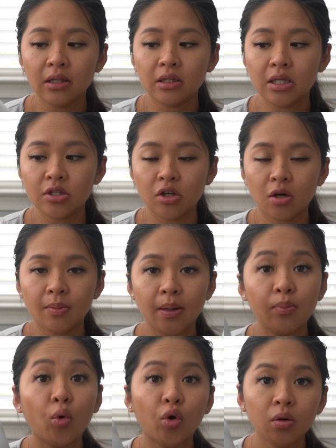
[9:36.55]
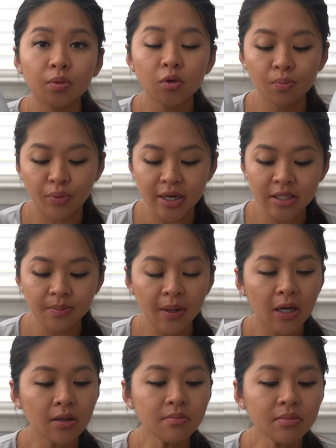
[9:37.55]
These are my portable breast
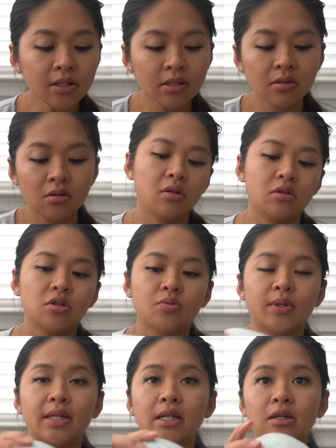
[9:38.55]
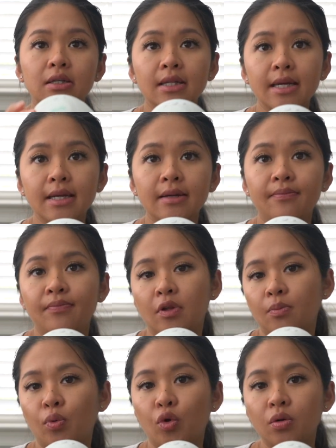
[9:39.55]
pumps. This is what they look like.
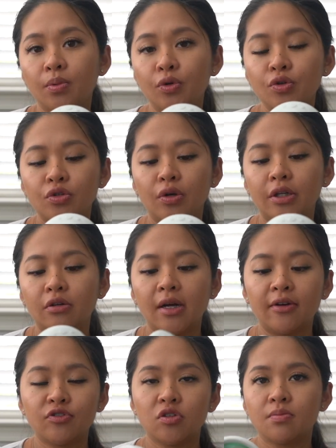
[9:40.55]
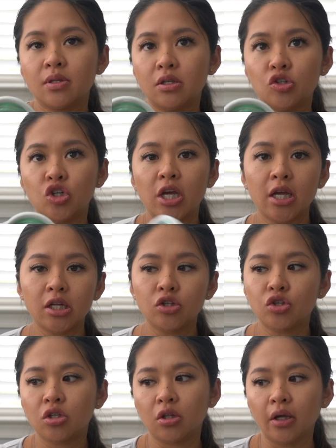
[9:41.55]
They're portable, so I don't have to be
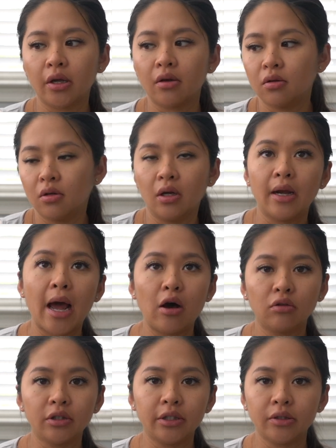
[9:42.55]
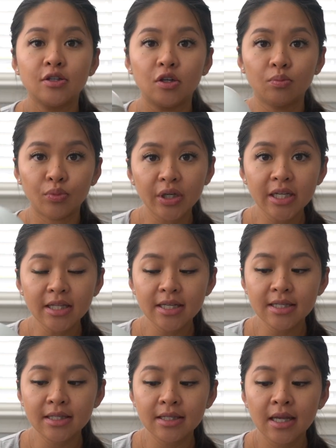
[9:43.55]
chained to like an outlet. So I'm bringing
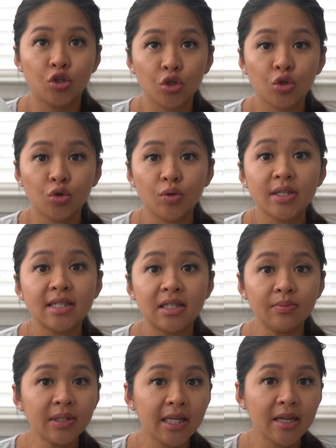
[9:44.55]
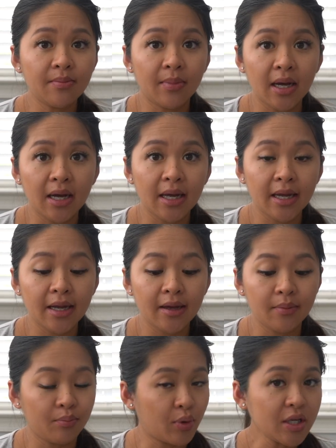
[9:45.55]
this to stimulate
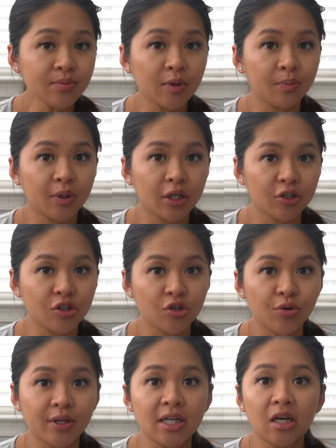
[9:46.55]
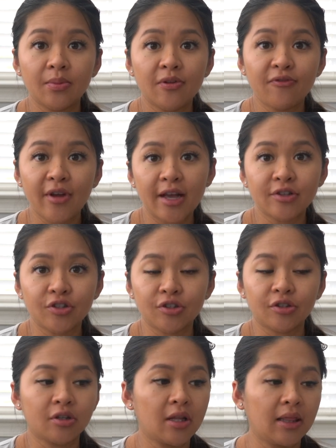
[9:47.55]
my breast milk production so it can come in
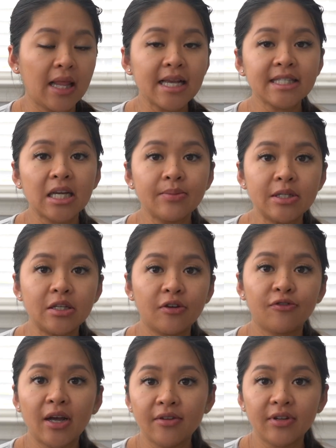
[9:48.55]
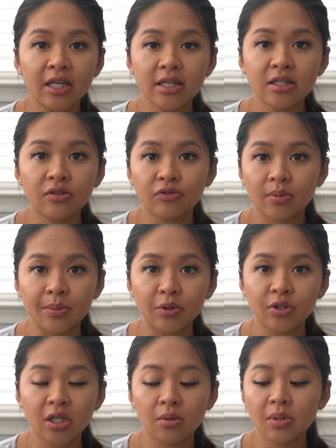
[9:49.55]
faster. Last time it took 5 days for my
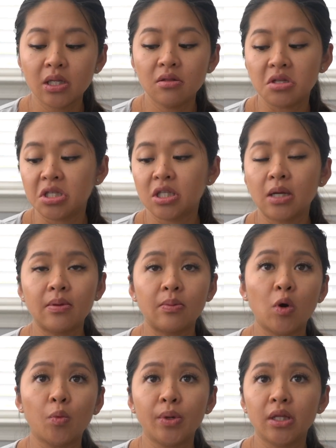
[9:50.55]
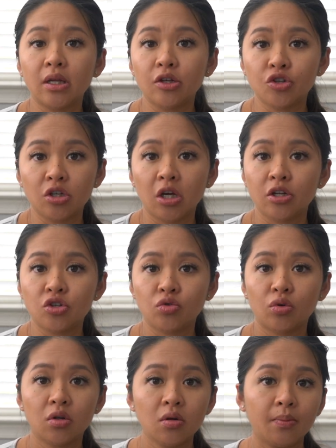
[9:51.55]
milk to come in. This time I'm hoping it should cut it
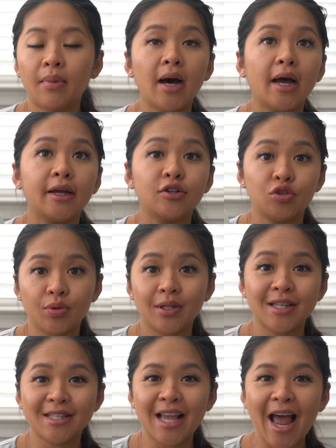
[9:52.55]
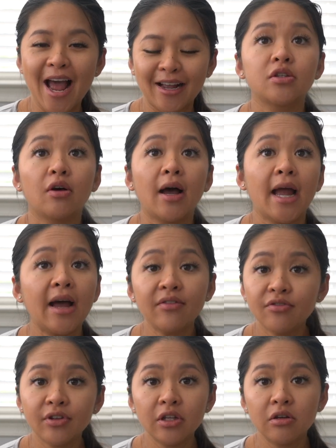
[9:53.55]
shorter by doing this hack. So I have
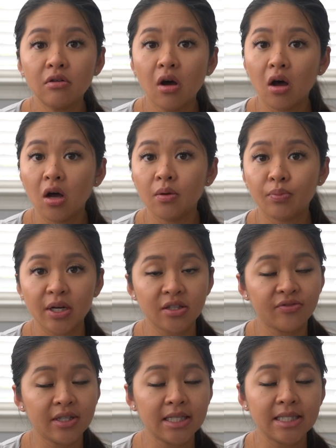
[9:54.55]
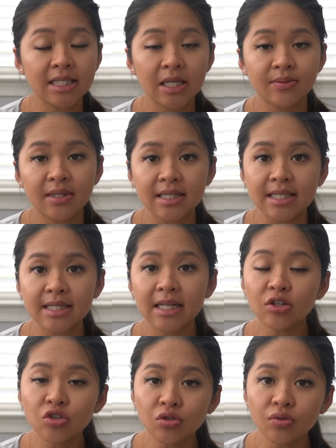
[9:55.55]
a video on breastfeeding tips and
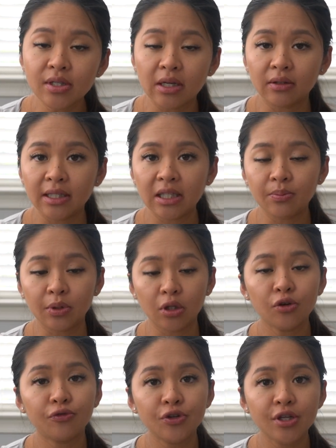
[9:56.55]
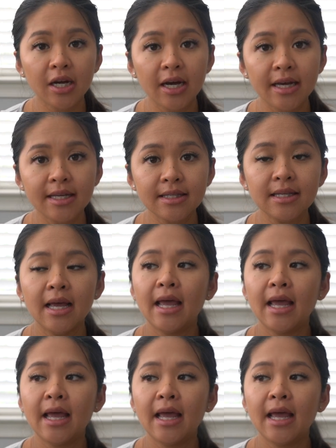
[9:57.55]
essentials. I'll link that below for you guys.